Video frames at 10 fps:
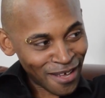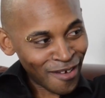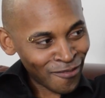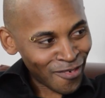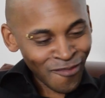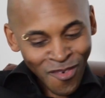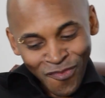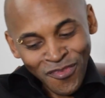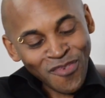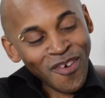that I've, I've
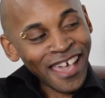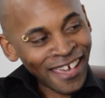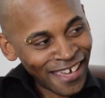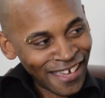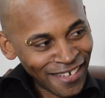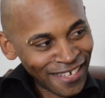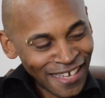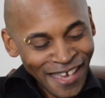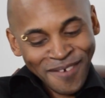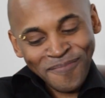got for you right here,
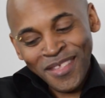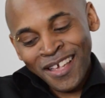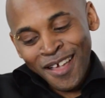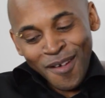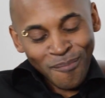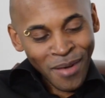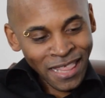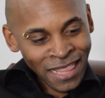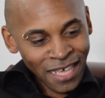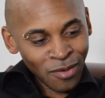yeah?
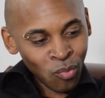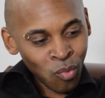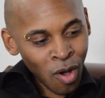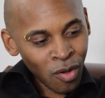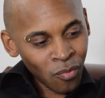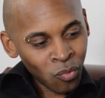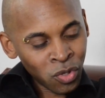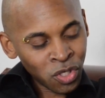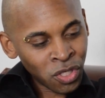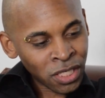But the, what
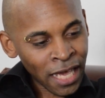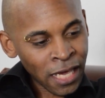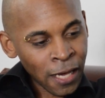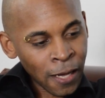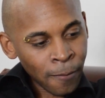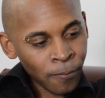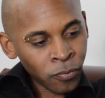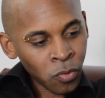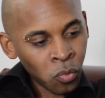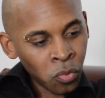would you say
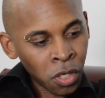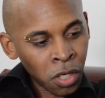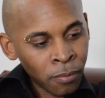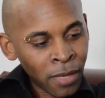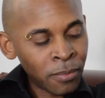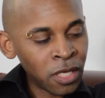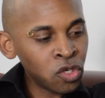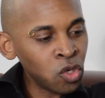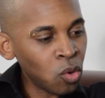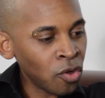um, were maybe
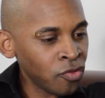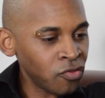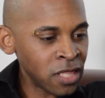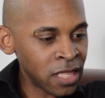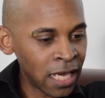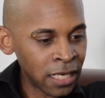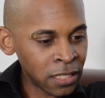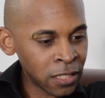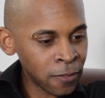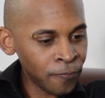two or three
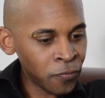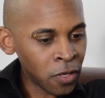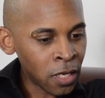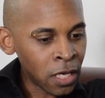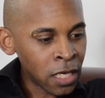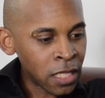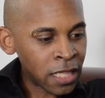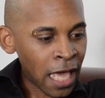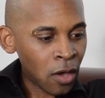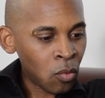things
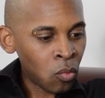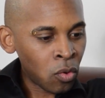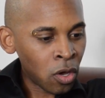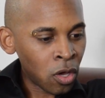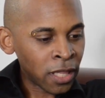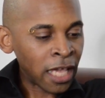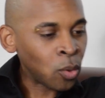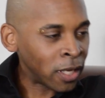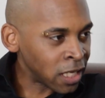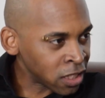that were that
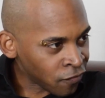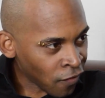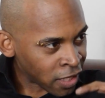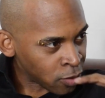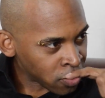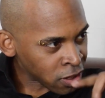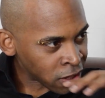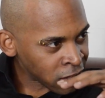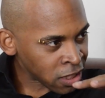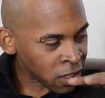you identified that was
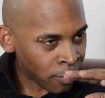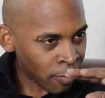consistent